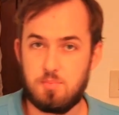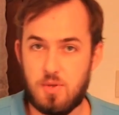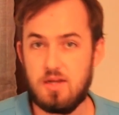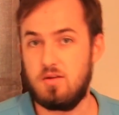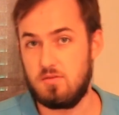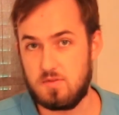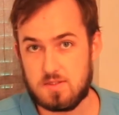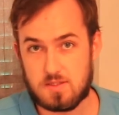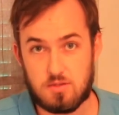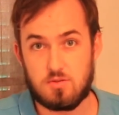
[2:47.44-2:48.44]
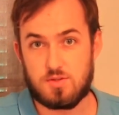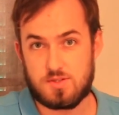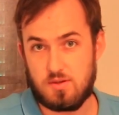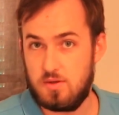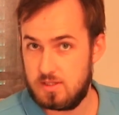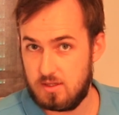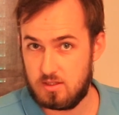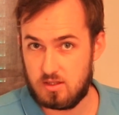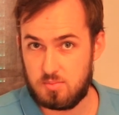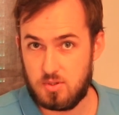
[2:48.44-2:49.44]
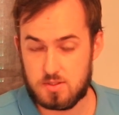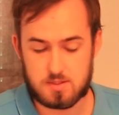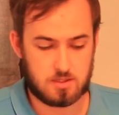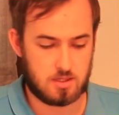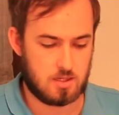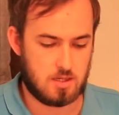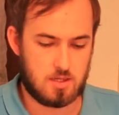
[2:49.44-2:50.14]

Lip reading: But obviously you're not slowing down the other person.